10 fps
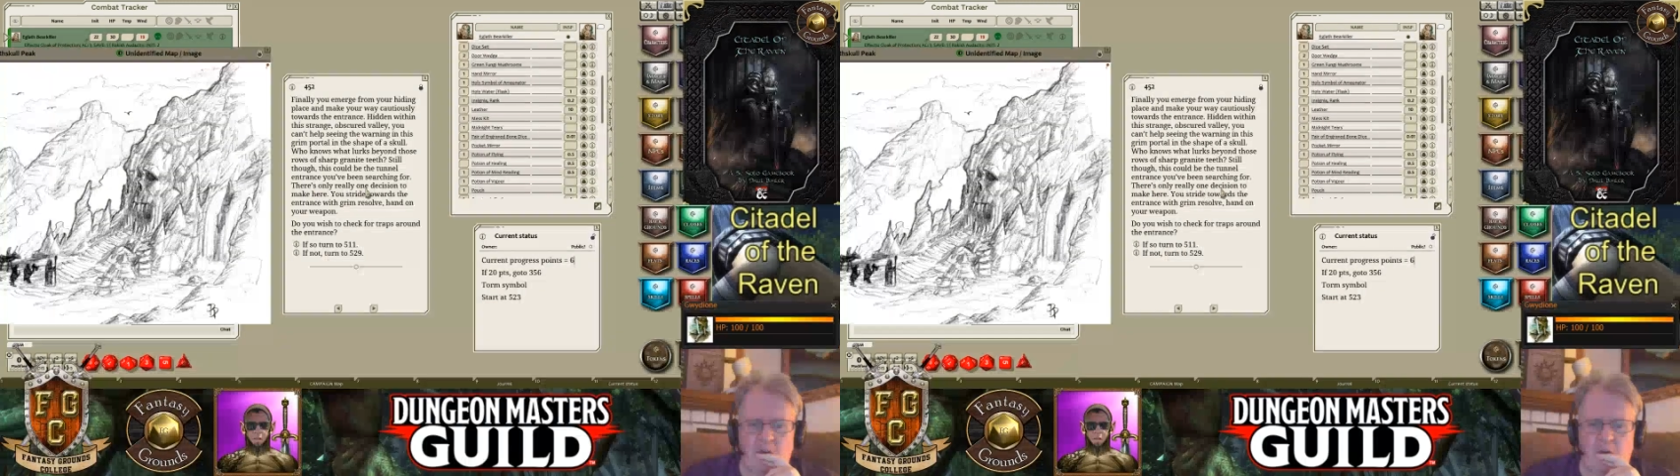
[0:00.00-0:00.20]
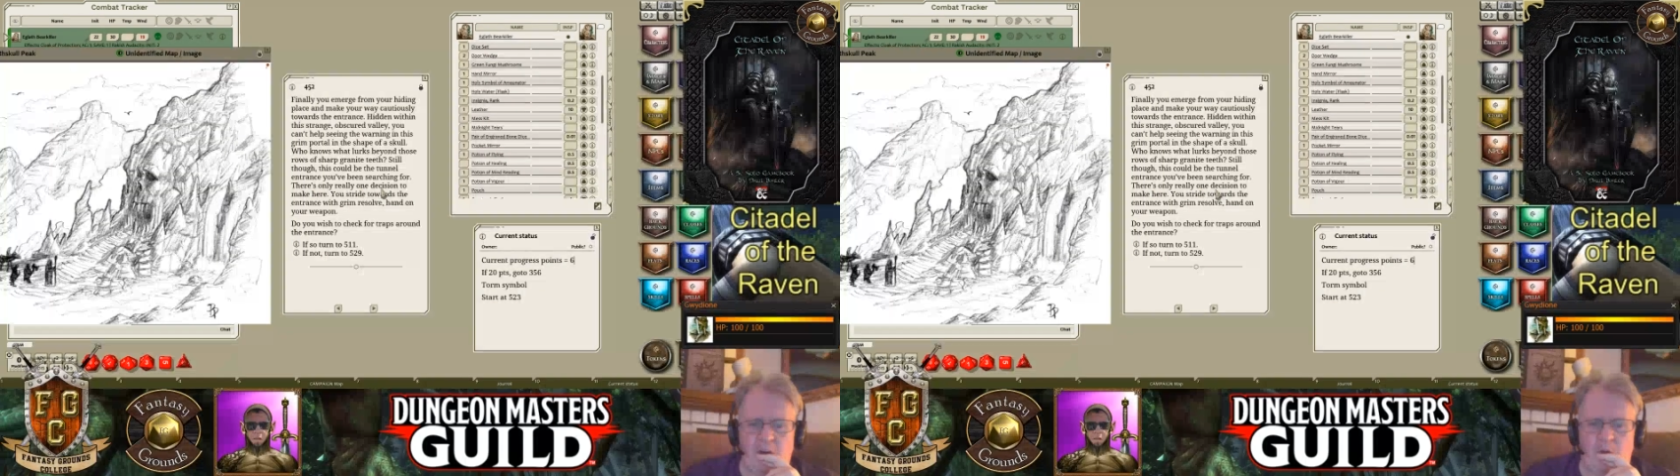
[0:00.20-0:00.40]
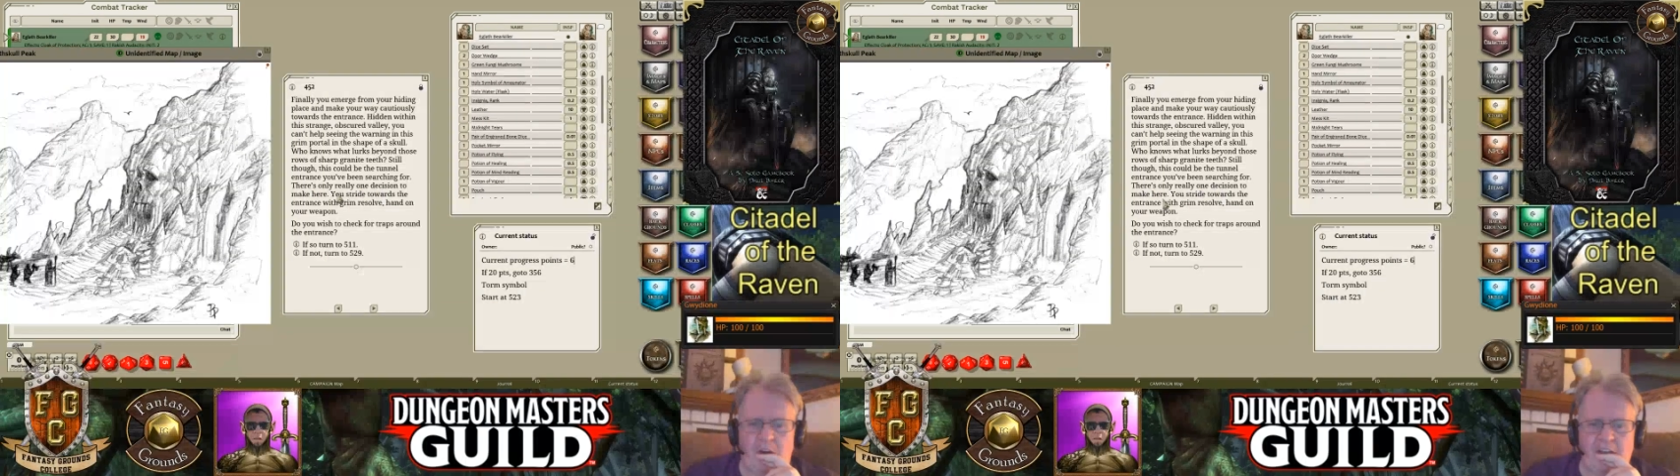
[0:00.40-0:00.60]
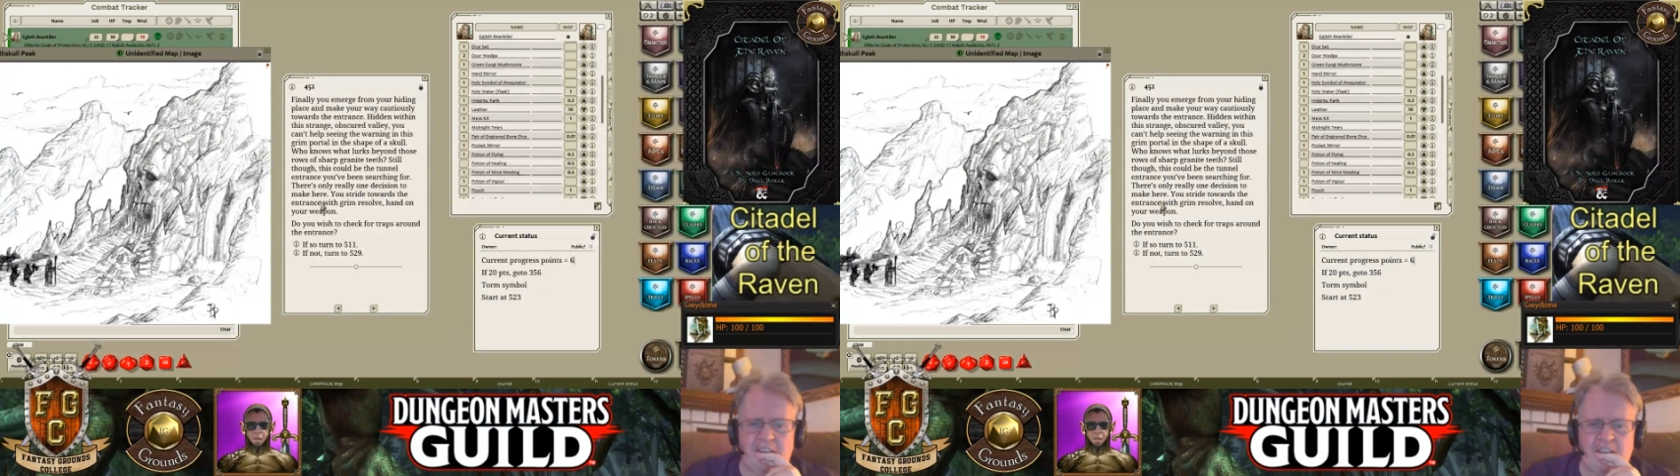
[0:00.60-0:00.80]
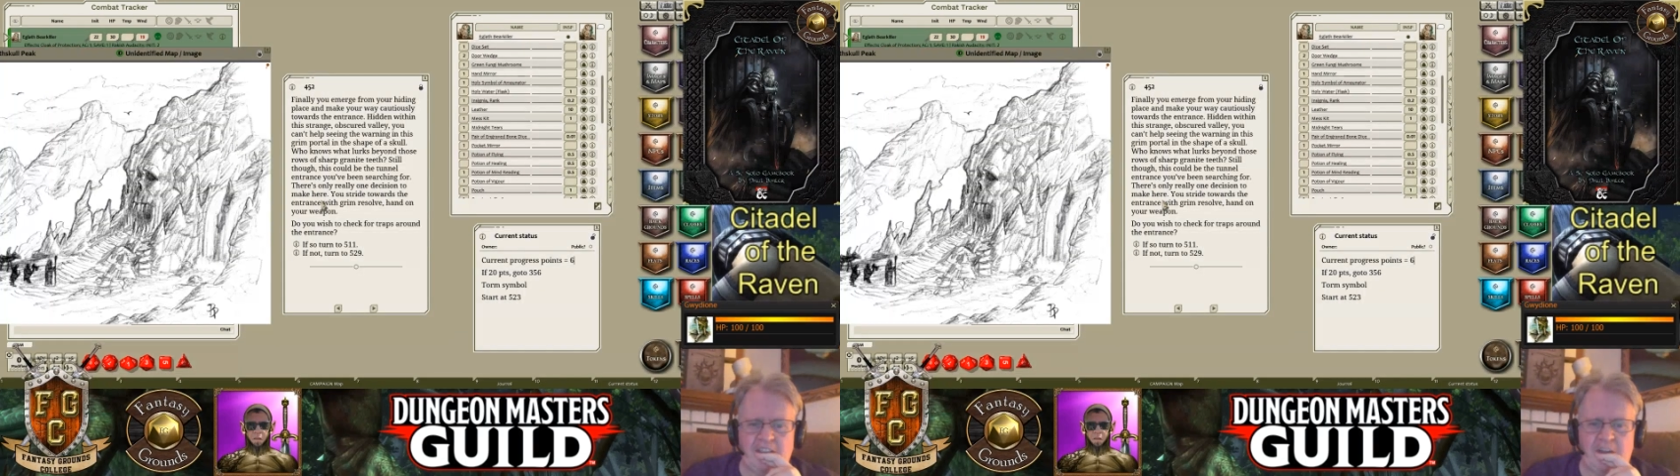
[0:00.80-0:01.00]
really one
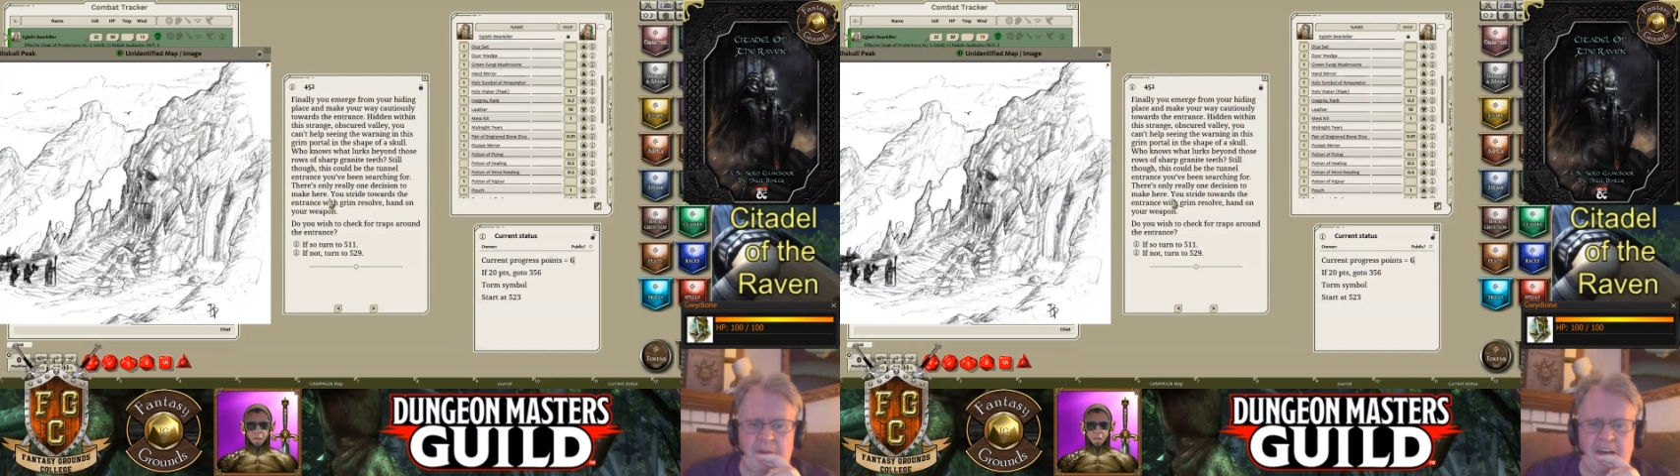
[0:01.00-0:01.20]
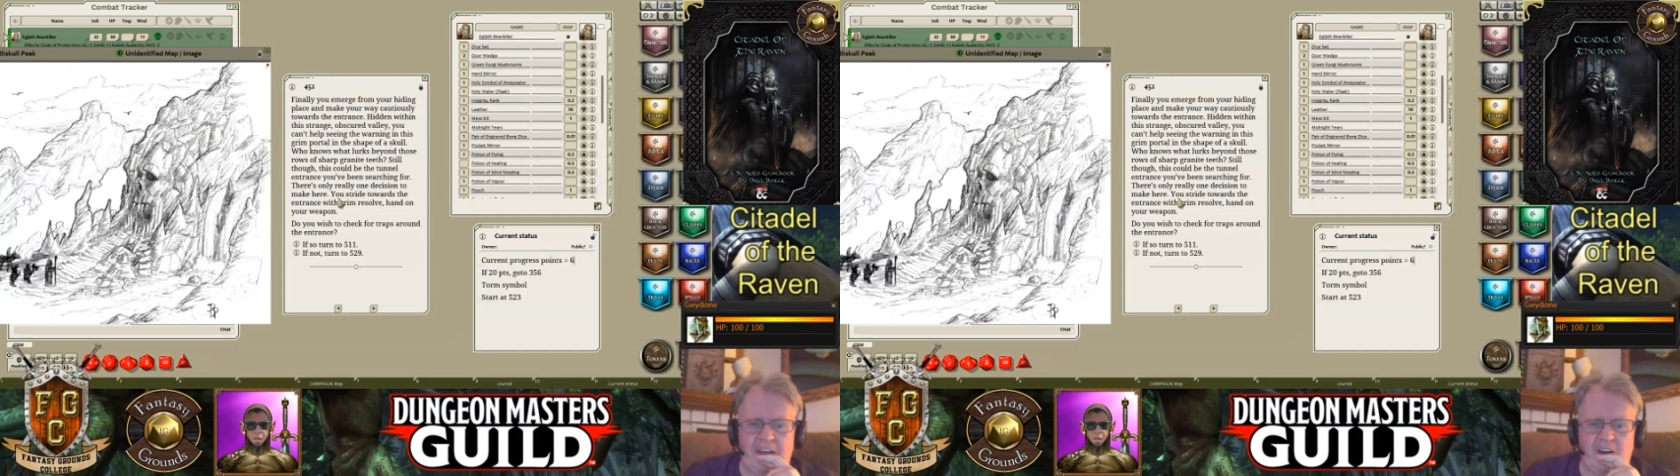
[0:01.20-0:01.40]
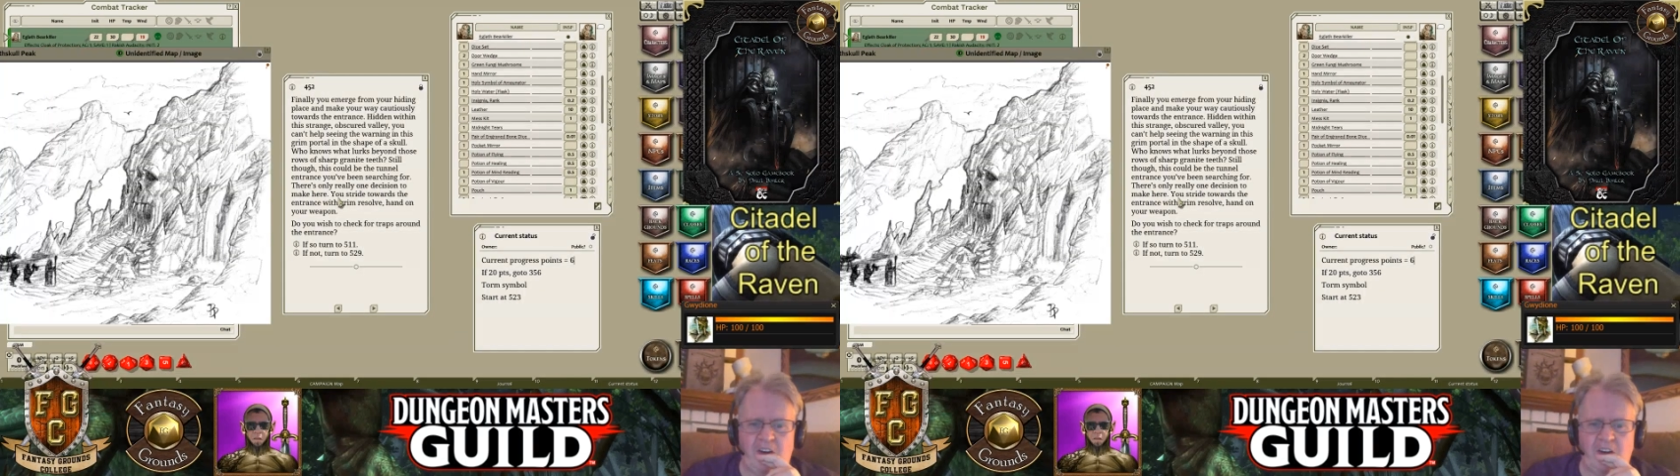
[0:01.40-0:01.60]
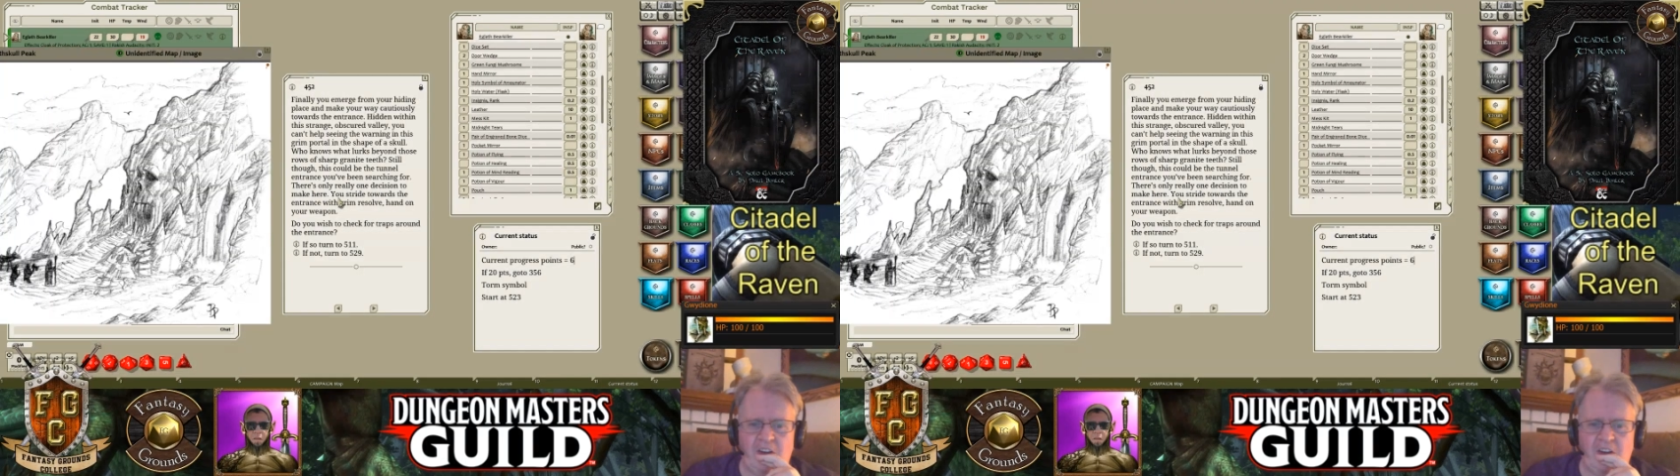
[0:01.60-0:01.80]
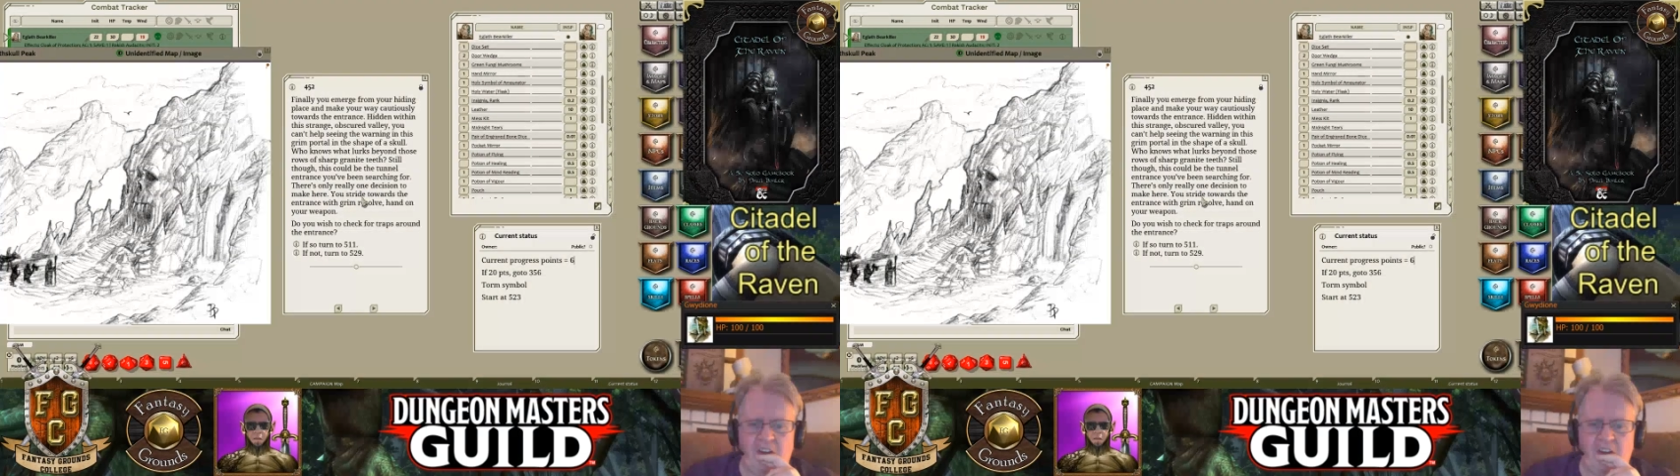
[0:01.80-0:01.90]
decision to make here.